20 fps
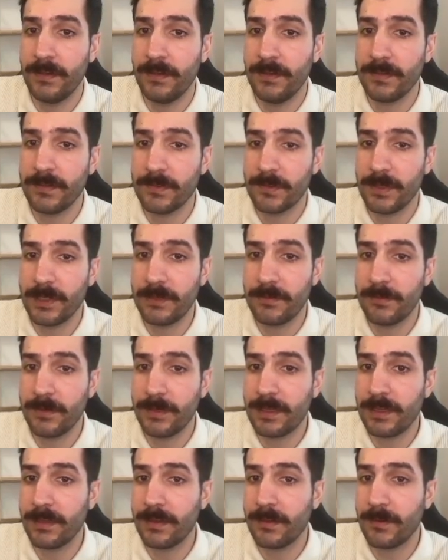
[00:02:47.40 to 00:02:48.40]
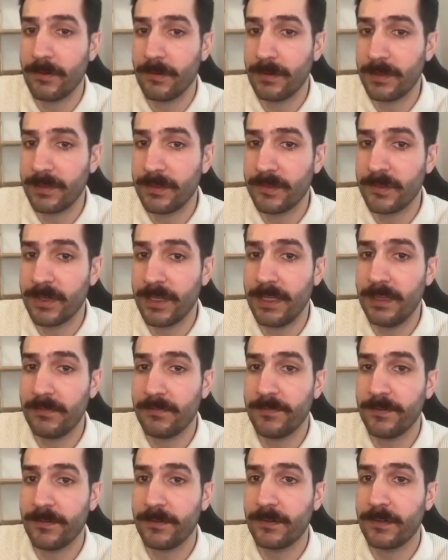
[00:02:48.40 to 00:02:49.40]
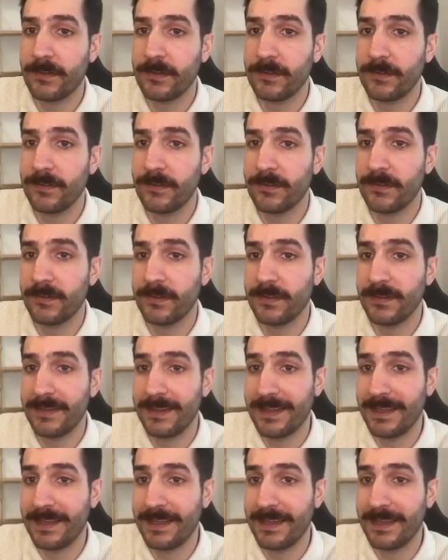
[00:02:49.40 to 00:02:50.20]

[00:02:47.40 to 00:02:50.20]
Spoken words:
So here we can call the train functions